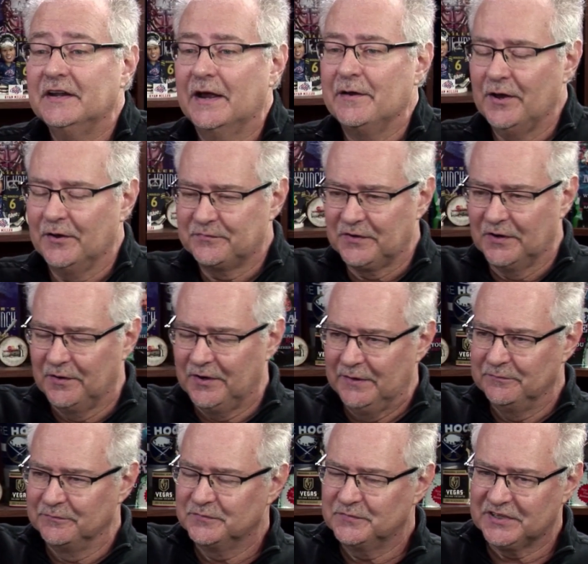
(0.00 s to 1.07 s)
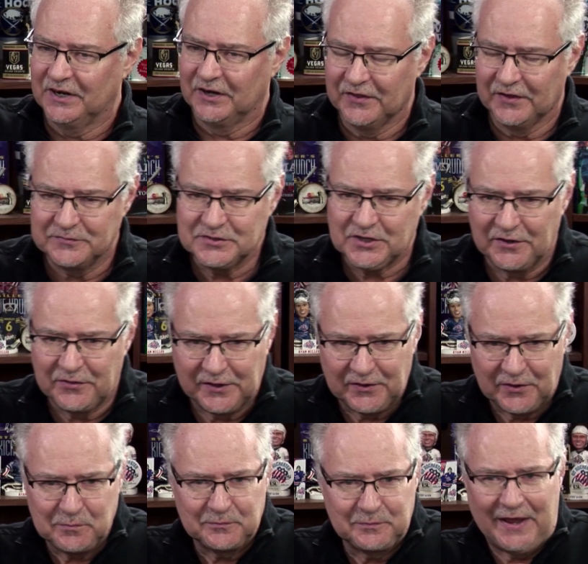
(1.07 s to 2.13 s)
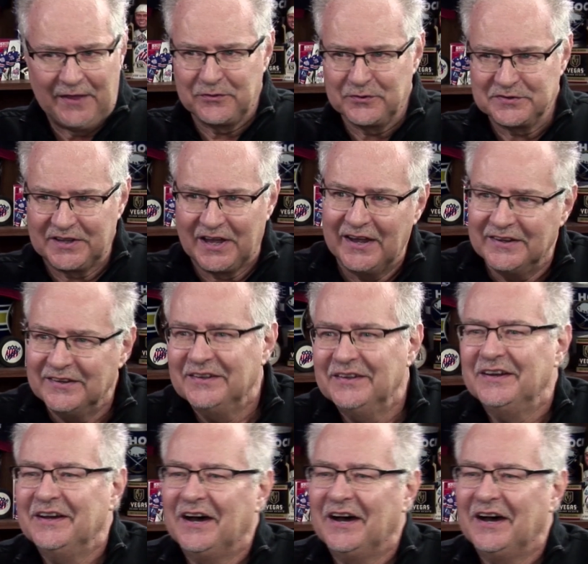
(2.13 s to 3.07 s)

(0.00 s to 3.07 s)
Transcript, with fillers: that, I'm sorry, I'm trying to think of the Panthers guy.